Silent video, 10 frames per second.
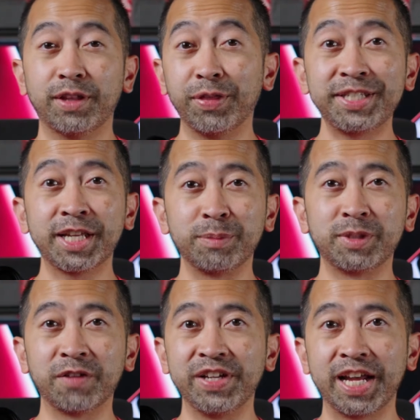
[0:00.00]
Now this setup
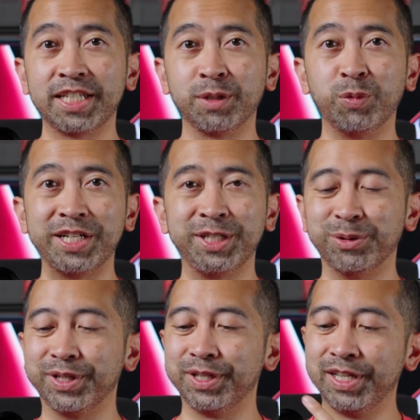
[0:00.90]
definitely has some weight
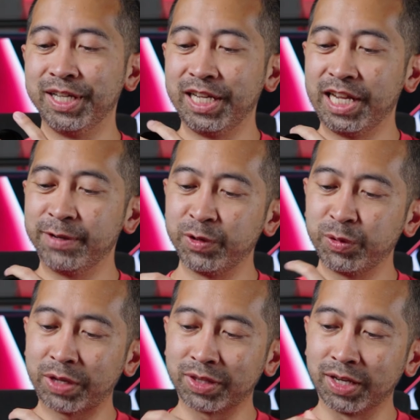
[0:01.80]
to it. Even
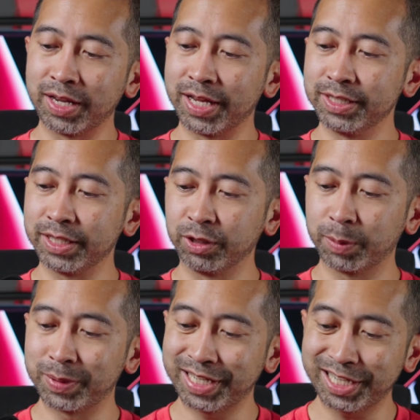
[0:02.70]
without the lens and
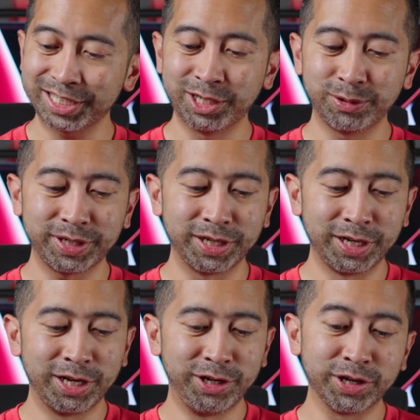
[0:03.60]
grip attached to it,
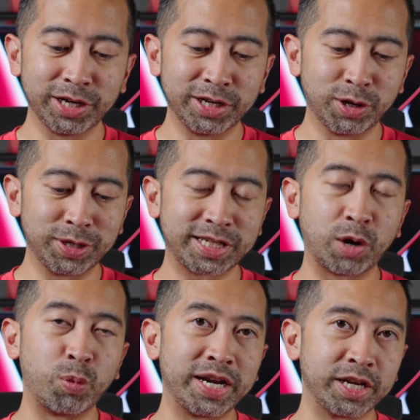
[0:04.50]
you're going to notice
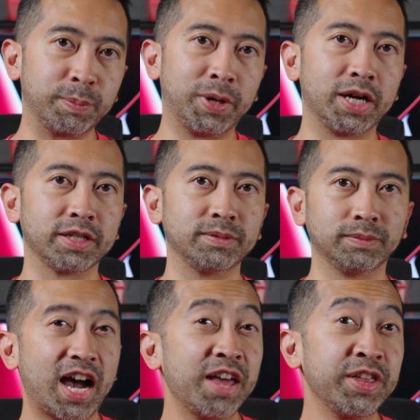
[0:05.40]
that weight in your pocket.
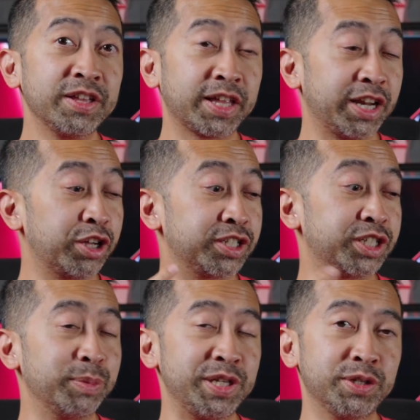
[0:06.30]
I think that it could
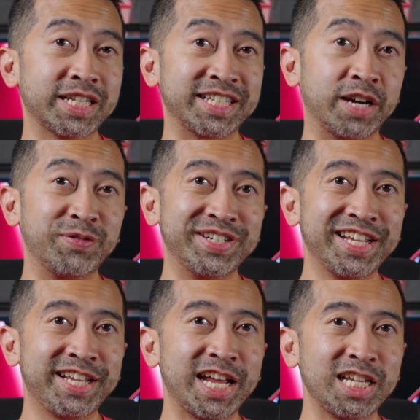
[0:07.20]
still be used as an everyday
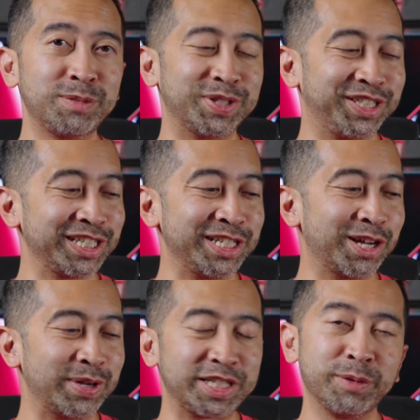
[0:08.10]
case, but just
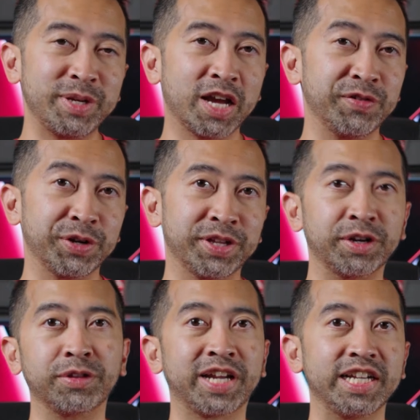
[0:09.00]
know it's going to be heavier than
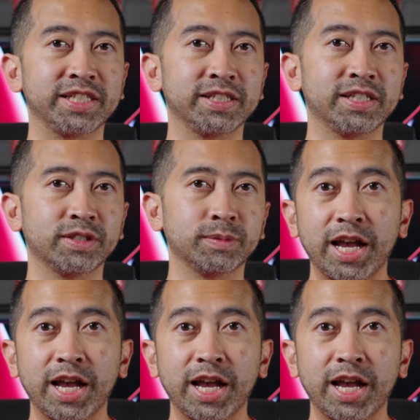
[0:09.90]
other cases.